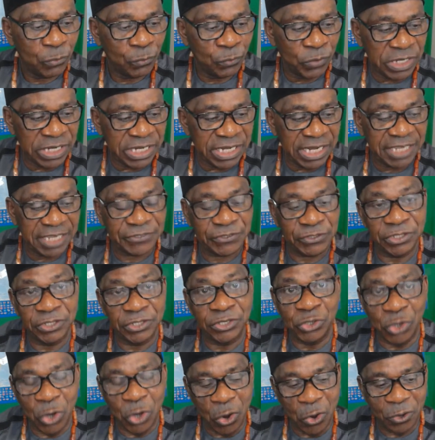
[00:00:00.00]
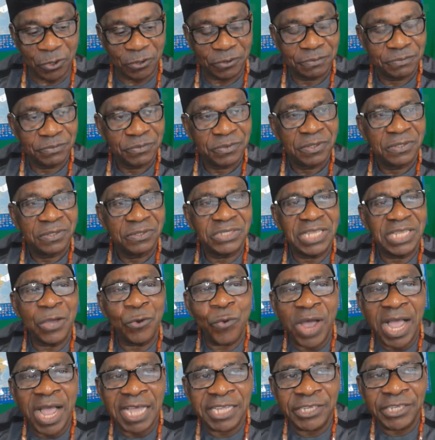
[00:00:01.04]
Witness, no. Then
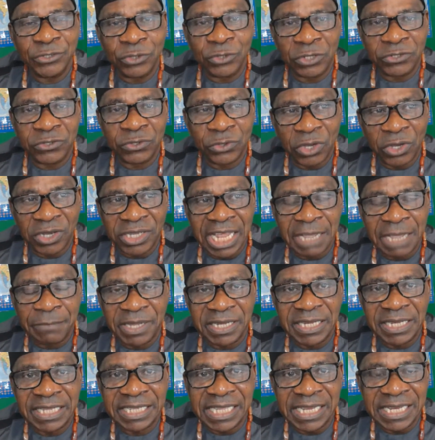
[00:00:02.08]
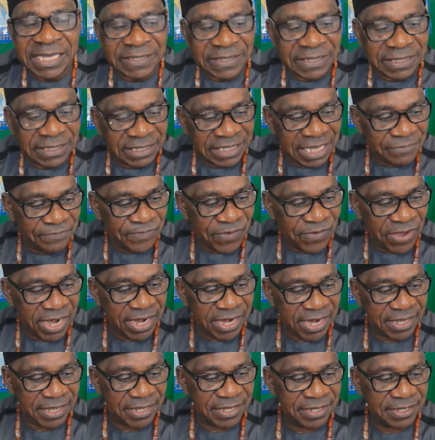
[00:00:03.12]
why are you not talking about the killings in
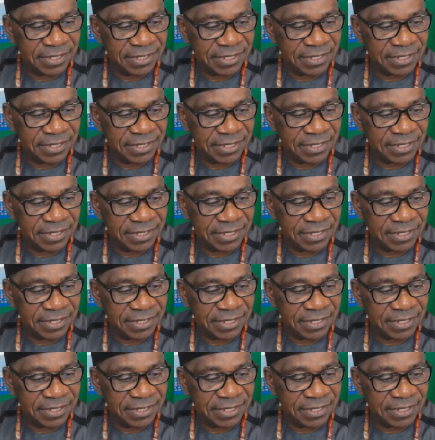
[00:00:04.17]
Zamfara?